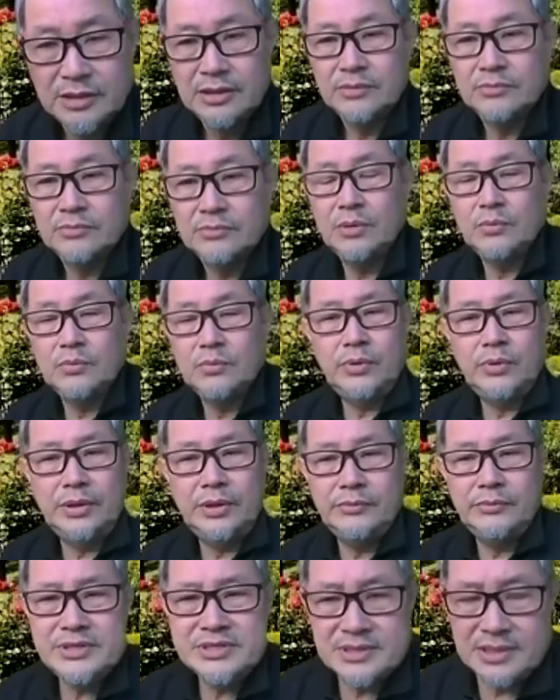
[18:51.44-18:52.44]
well
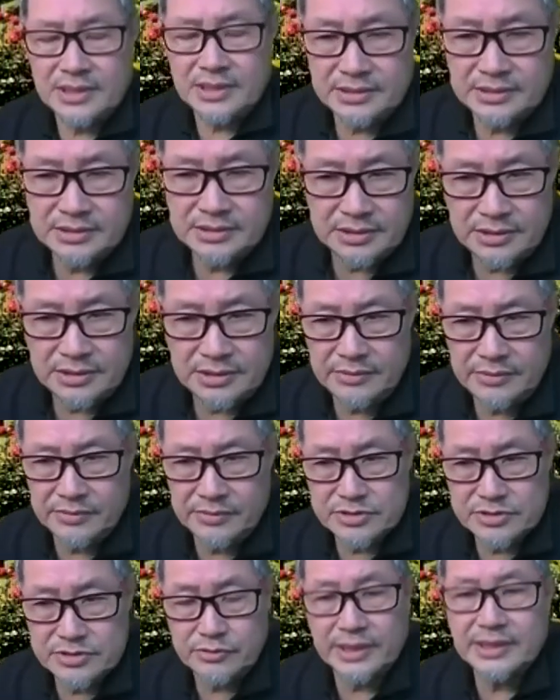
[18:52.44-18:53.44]
when we started it
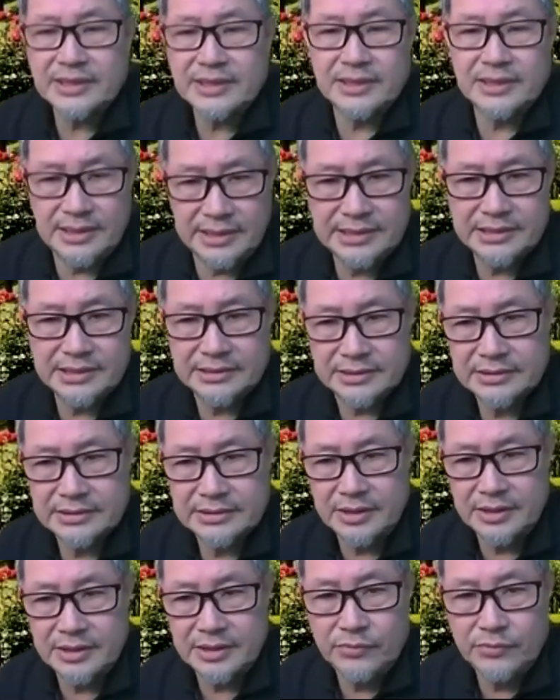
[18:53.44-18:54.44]
was quite clear
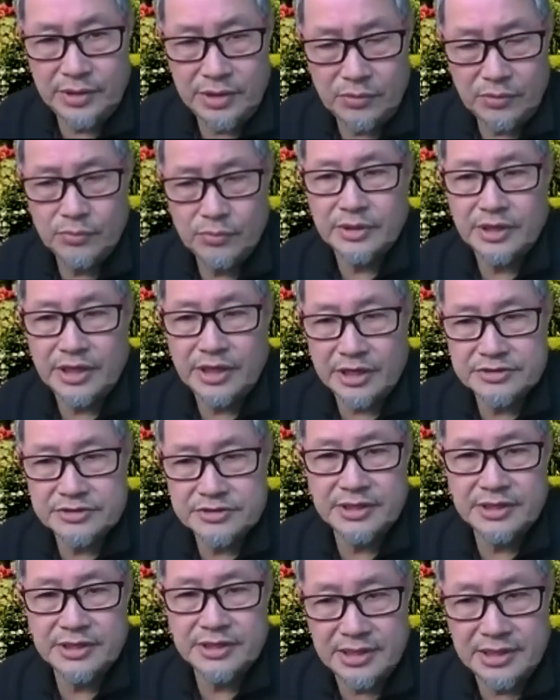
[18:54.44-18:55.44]
that we would
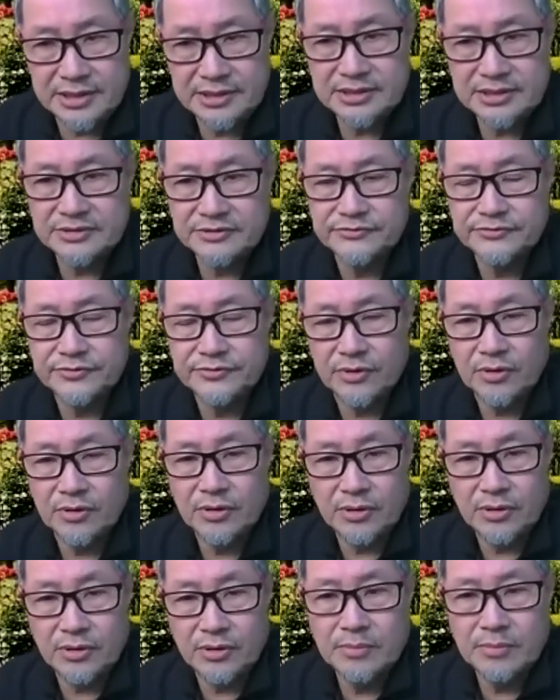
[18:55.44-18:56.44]
actually cater
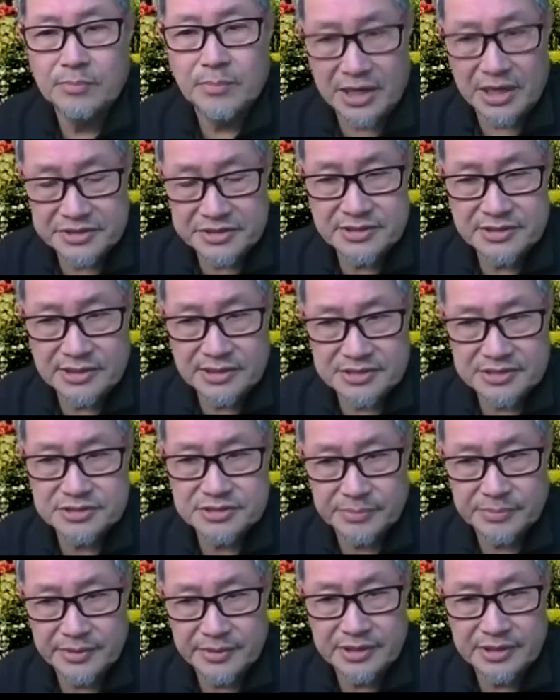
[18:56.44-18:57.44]
for marginalized
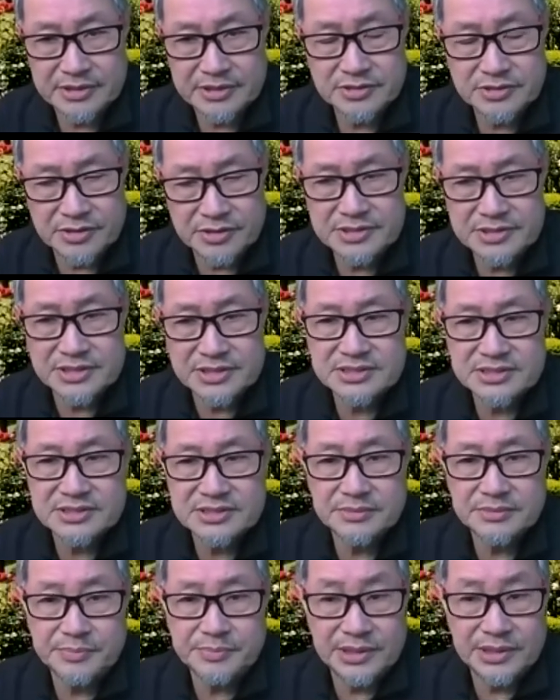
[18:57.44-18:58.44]
communities not
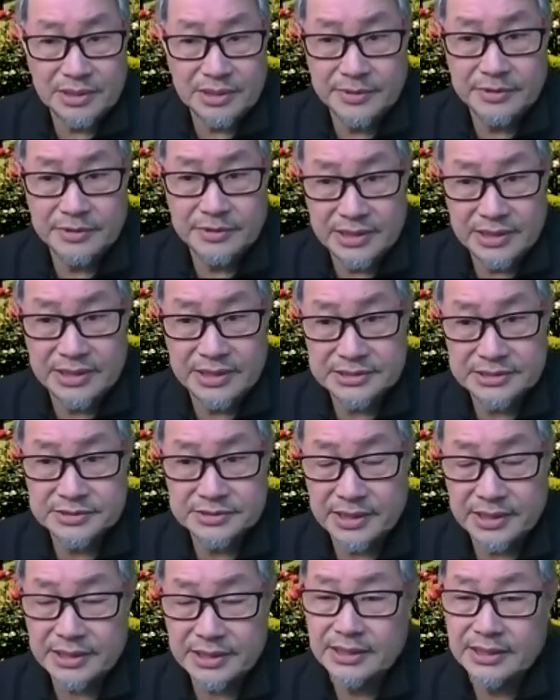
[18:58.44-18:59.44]
just pwds
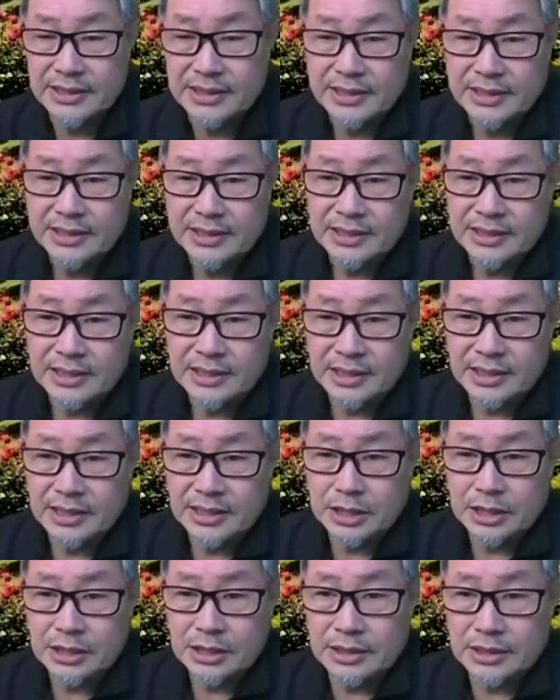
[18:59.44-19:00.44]
right. right
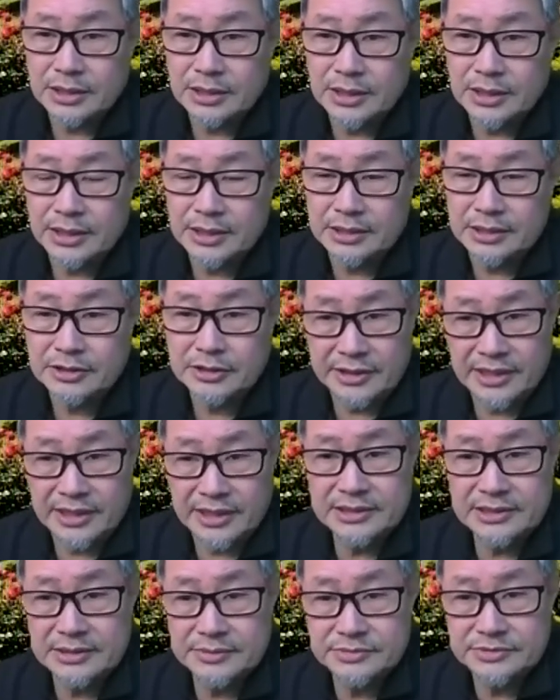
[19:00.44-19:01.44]
uh, and
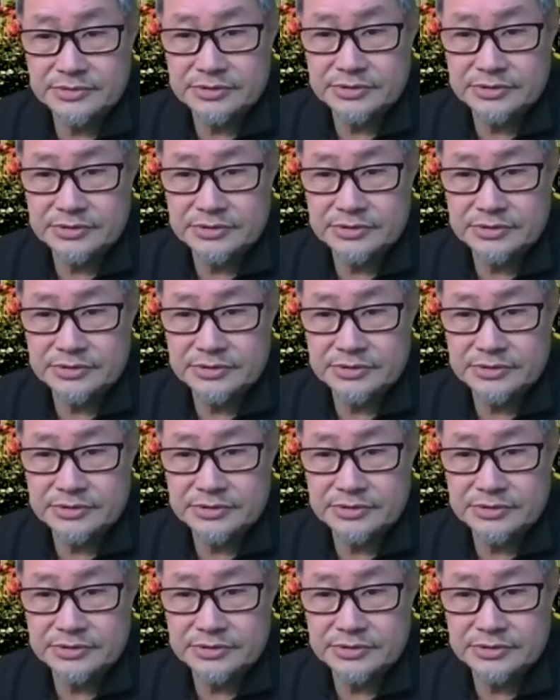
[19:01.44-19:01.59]
connect them to